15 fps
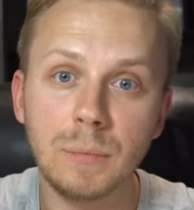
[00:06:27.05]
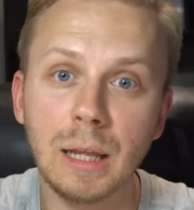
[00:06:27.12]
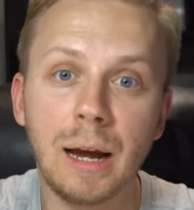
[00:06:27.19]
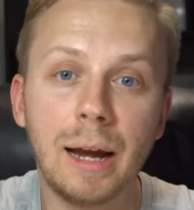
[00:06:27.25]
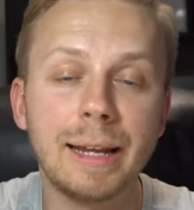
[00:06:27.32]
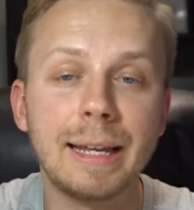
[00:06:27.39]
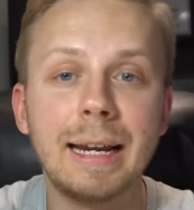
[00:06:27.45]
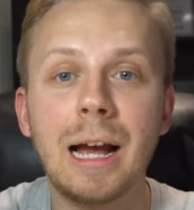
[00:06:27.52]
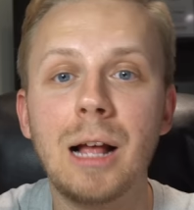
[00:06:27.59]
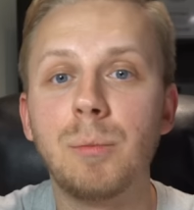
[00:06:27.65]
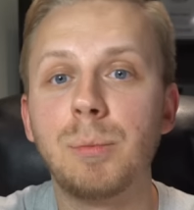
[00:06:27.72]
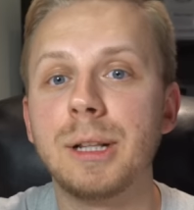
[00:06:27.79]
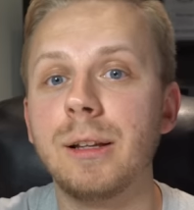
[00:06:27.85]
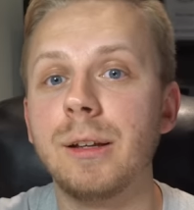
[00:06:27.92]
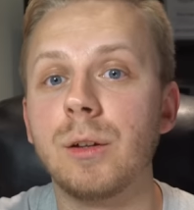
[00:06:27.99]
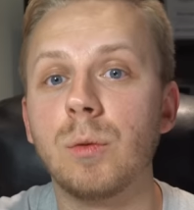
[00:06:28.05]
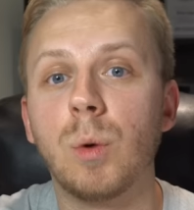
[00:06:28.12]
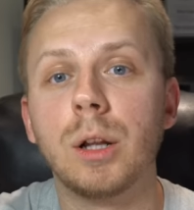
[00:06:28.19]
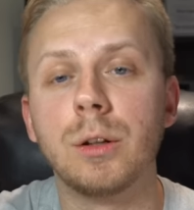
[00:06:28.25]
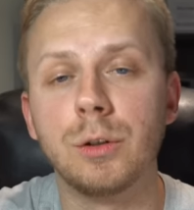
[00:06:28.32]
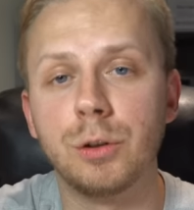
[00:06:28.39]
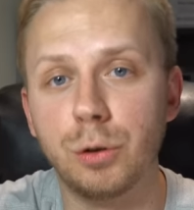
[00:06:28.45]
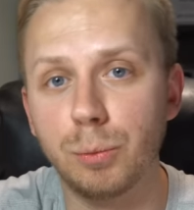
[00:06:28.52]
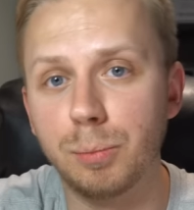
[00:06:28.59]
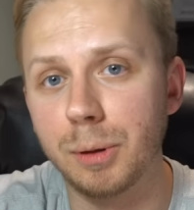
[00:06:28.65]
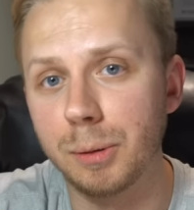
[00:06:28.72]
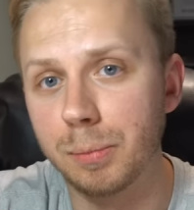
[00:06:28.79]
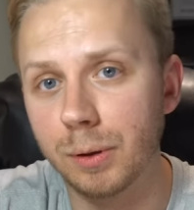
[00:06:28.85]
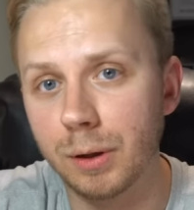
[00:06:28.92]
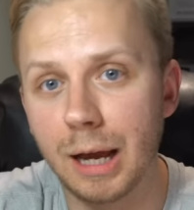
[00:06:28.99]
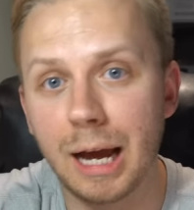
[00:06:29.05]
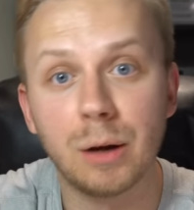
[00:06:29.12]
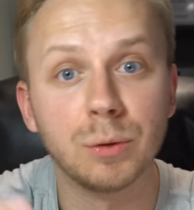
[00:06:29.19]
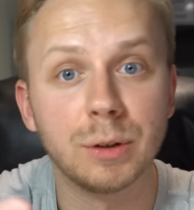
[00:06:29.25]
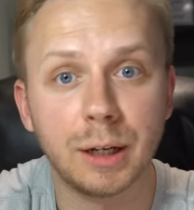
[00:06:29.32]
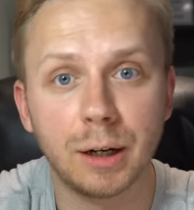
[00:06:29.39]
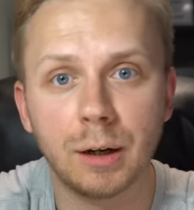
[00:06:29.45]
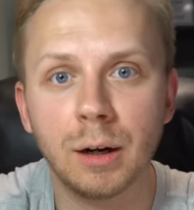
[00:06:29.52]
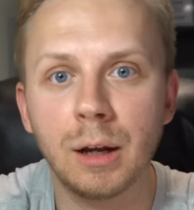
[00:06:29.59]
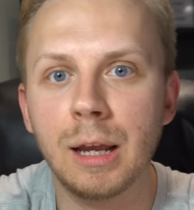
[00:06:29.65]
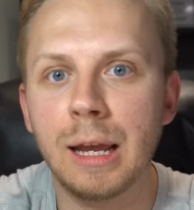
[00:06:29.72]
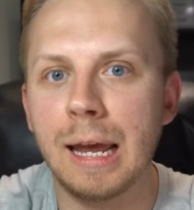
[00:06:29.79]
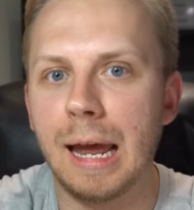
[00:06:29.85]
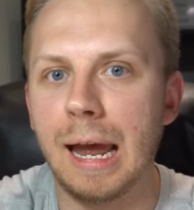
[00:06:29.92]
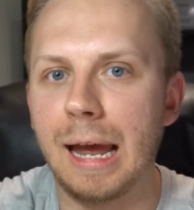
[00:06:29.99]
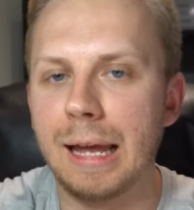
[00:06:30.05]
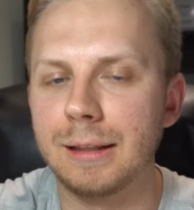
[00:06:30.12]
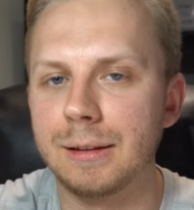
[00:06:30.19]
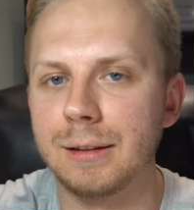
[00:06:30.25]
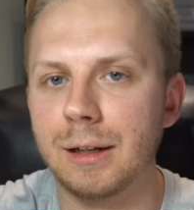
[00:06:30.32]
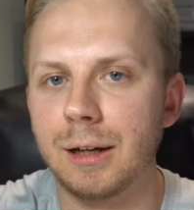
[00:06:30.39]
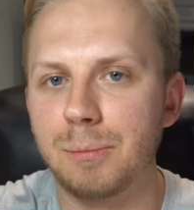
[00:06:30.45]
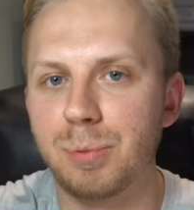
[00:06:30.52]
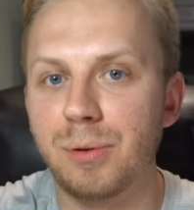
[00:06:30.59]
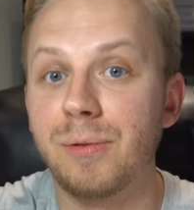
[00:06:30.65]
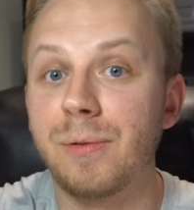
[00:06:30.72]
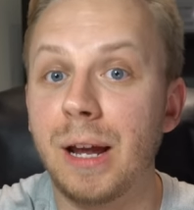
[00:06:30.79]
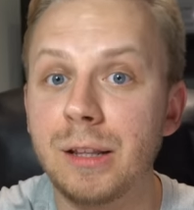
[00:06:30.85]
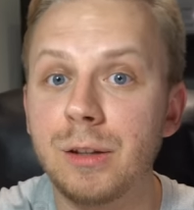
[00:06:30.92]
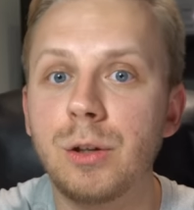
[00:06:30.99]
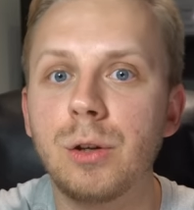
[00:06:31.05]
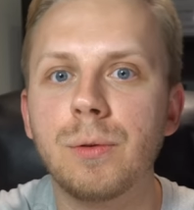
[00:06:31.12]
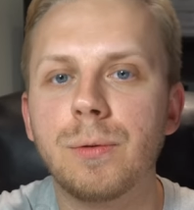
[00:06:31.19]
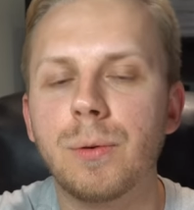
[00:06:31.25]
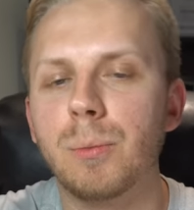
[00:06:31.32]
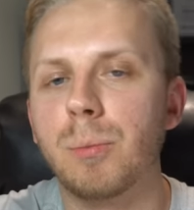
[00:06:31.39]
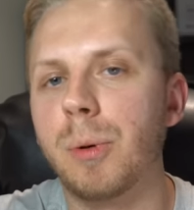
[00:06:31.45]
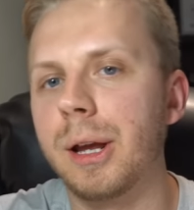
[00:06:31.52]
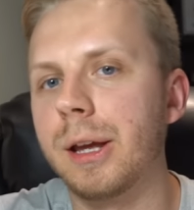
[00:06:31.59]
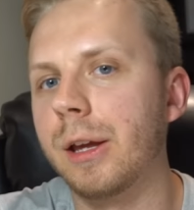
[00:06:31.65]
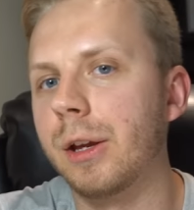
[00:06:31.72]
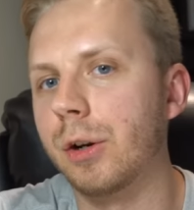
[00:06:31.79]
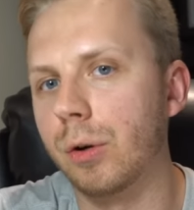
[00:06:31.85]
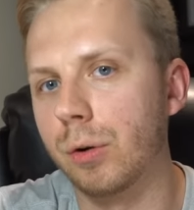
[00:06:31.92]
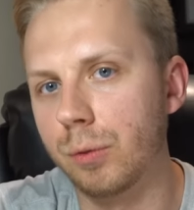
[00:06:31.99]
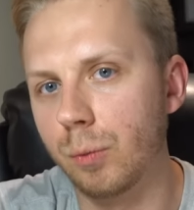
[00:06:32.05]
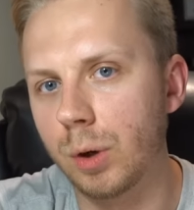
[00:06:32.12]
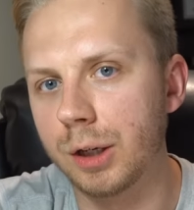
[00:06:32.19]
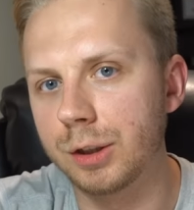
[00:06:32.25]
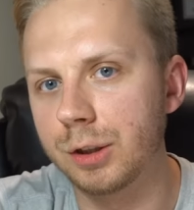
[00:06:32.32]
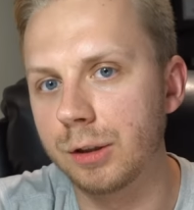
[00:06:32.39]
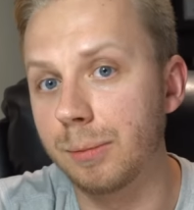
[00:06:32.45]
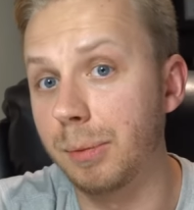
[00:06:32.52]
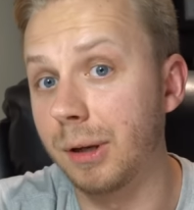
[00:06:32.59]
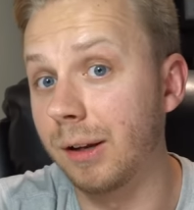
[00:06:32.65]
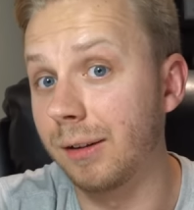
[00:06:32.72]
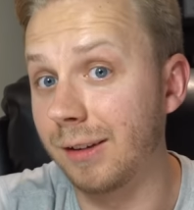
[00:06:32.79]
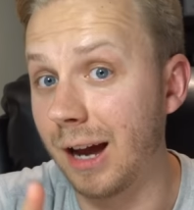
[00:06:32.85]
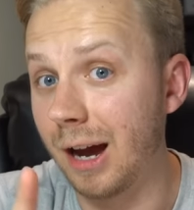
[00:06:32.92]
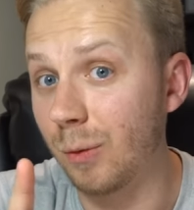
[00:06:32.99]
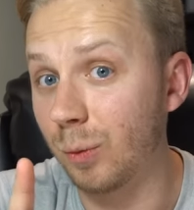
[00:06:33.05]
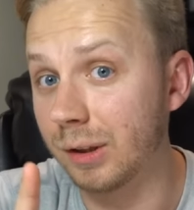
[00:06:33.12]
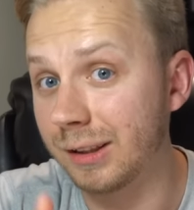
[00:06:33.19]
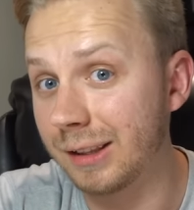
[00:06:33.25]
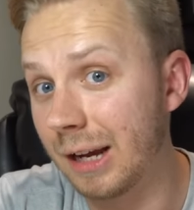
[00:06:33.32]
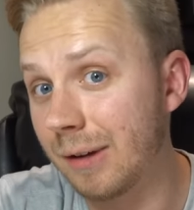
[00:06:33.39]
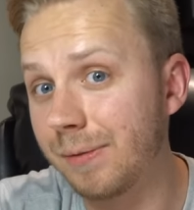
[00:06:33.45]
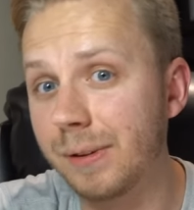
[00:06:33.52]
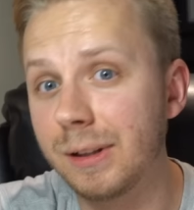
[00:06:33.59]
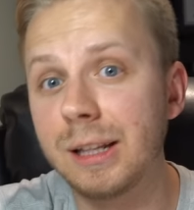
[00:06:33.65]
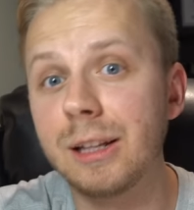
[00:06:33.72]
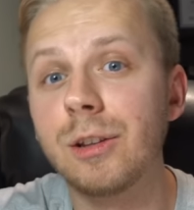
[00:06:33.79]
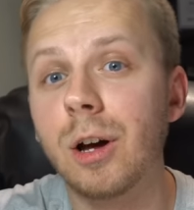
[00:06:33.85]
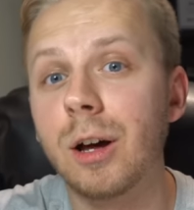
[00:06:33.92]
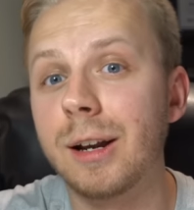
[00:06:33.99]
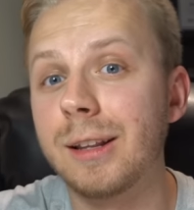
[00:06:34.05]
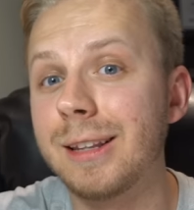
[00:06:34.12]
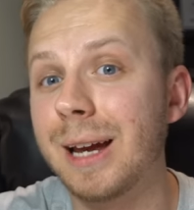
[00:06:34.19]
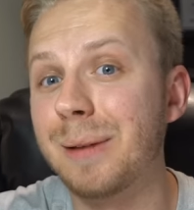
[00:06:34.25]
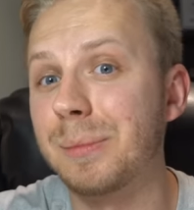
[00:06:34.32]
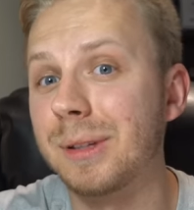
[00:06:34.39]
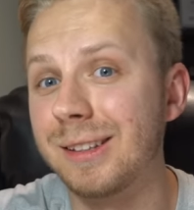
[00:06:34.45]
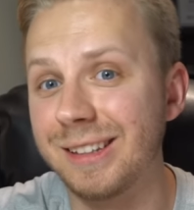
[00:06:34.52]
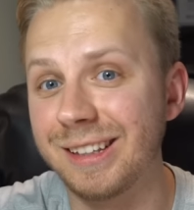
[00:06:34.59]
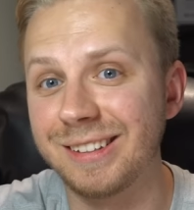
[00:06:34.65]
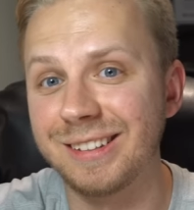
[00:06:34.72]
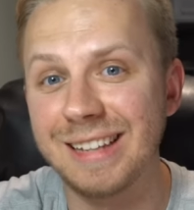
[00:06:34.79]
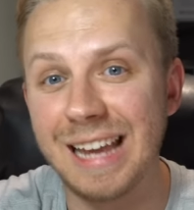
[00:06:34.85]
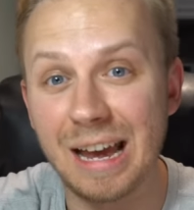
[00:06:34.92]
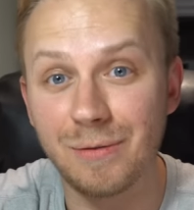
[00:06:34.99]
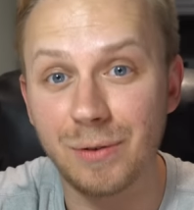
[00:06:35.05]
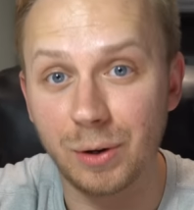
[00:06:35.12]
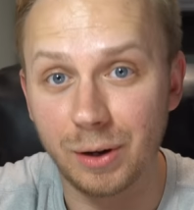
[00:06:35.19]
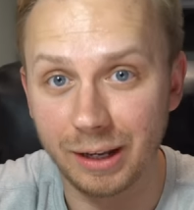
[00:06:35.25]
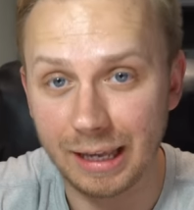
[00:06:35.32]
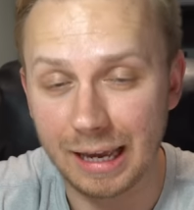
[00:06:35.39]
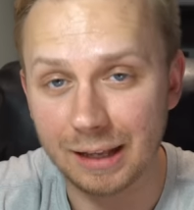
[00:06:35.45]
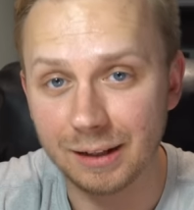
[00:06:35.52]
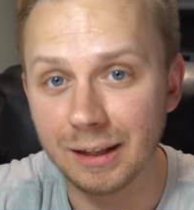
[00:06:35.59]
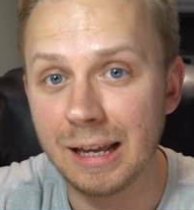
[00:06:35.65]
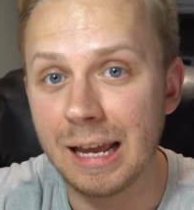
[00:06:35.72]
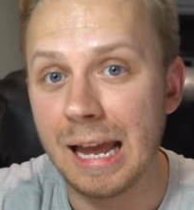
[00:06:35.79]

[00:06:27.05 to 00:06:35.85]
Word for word: I can help at least one or two people out there and uh, prevent you from breaking your own watches, because I will definitely not attempt this ever again.